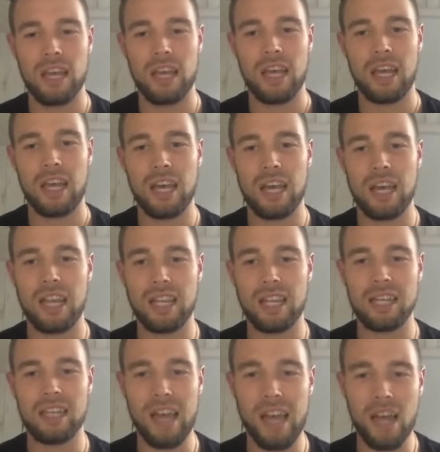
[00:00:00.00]

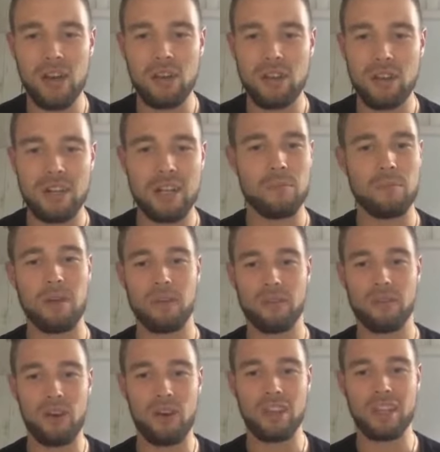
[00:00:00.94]
And now, a little bit
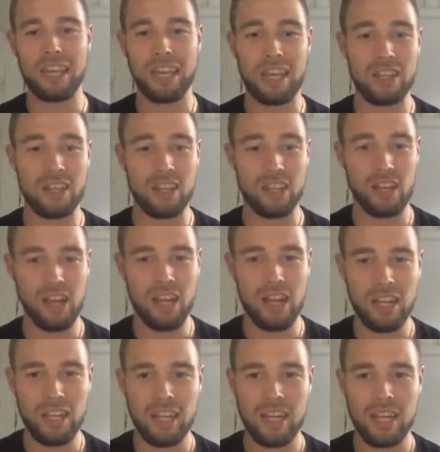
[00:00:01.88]
further down the
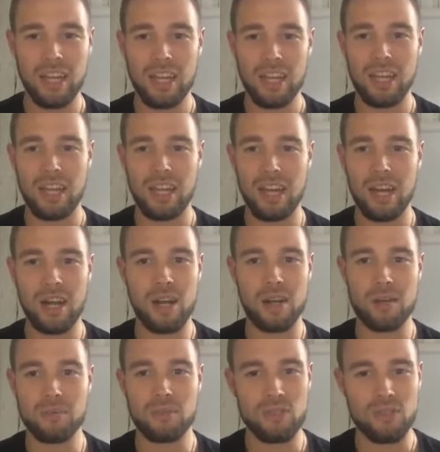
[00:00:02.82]
line, uh,
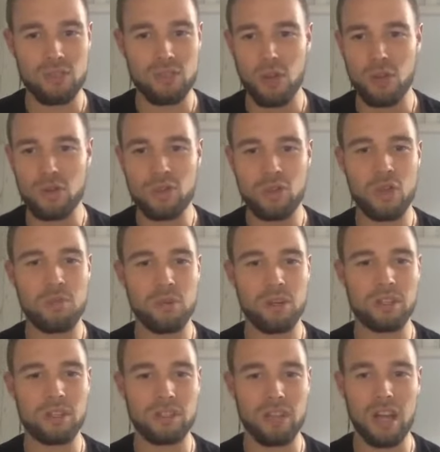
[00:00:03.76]
I'm so
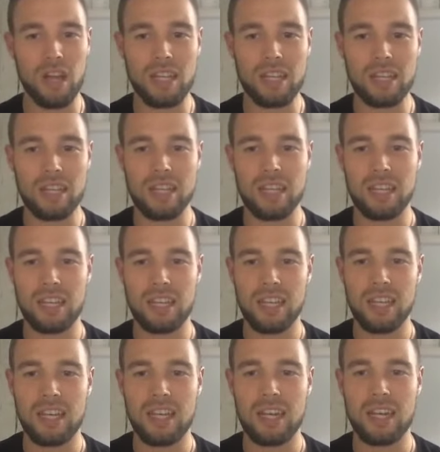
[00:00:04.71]
super excited
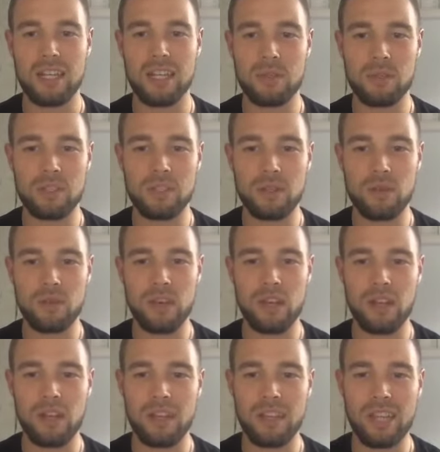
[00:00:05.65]
uh, to be still
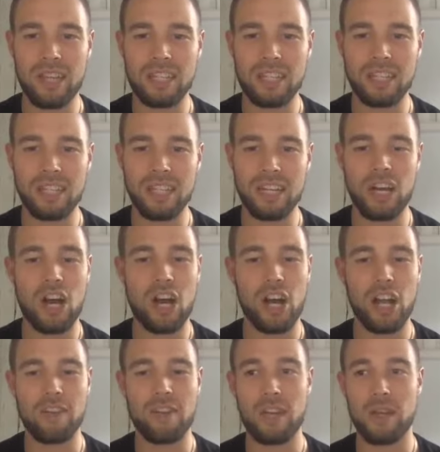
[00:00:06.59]
working with Natalie. I
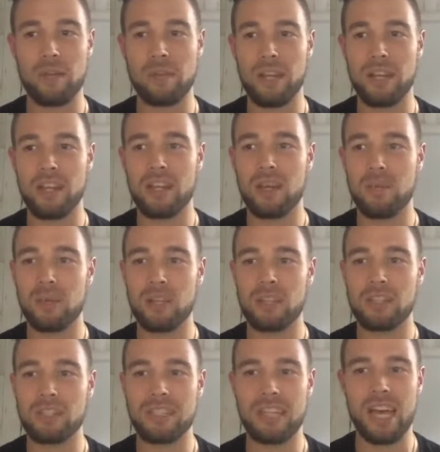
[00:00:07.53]
highly recommend her
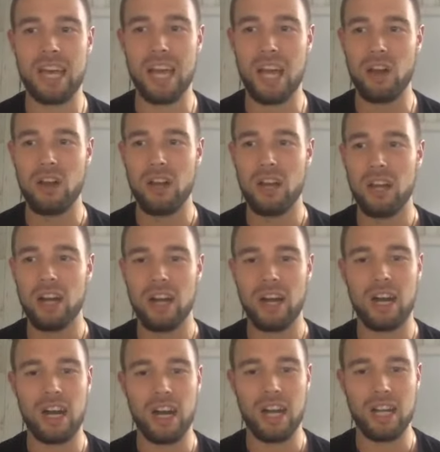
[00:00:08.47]
because now
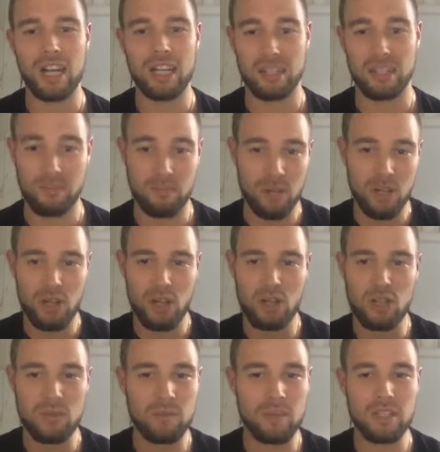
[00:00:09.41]
I, my
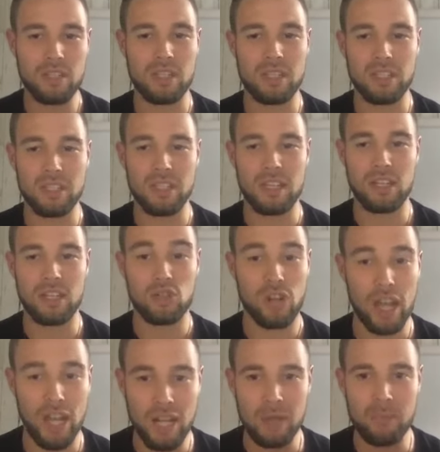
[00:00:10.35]
coaching business and
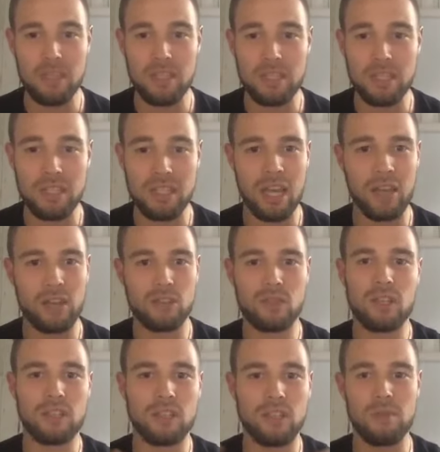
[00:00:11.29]
training business now as
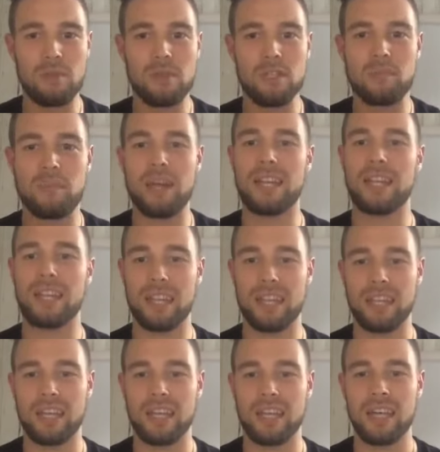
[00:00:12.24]
well. So I'm
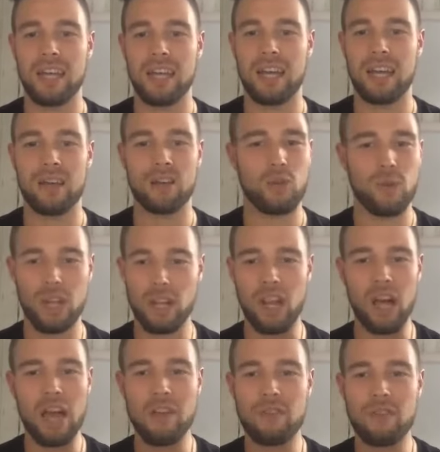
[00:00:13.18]
expanding uh, doing
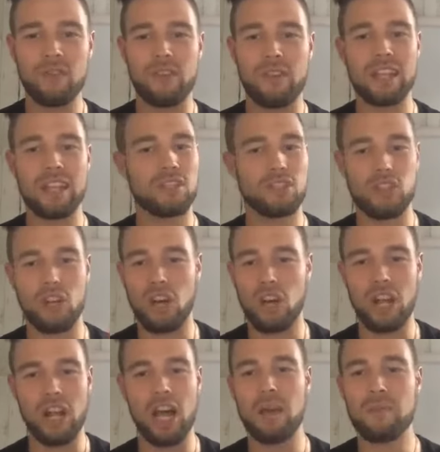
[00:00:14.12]
live events,
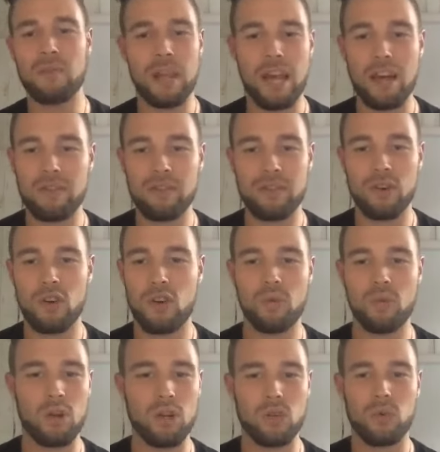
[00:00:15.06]
online
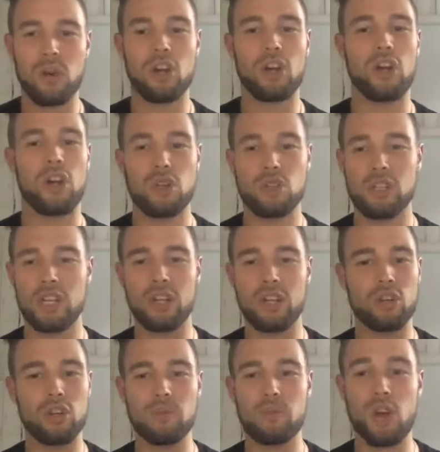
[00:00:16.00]
platform, one to one coaching,
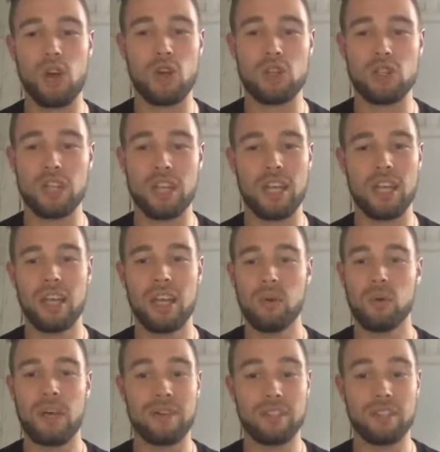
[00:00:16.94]
group coaching.
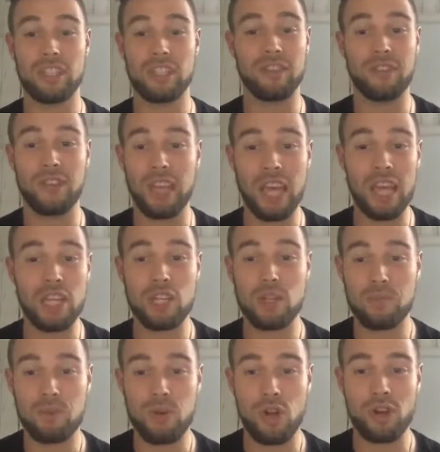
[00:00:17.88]
We have a
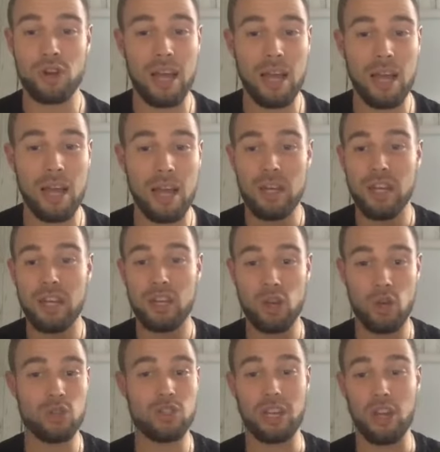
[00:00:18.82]
certification program,
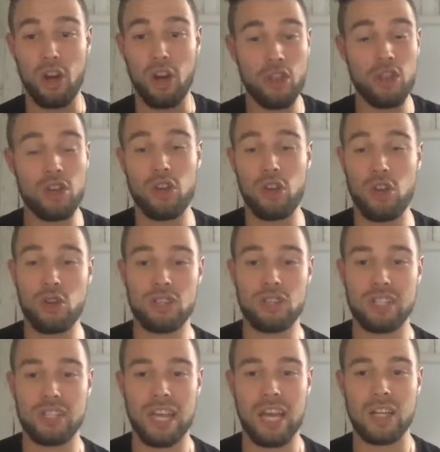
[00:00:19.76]
coaching other
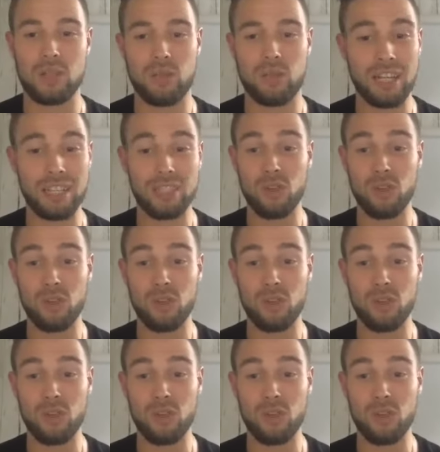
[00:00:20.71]
coaches now as well.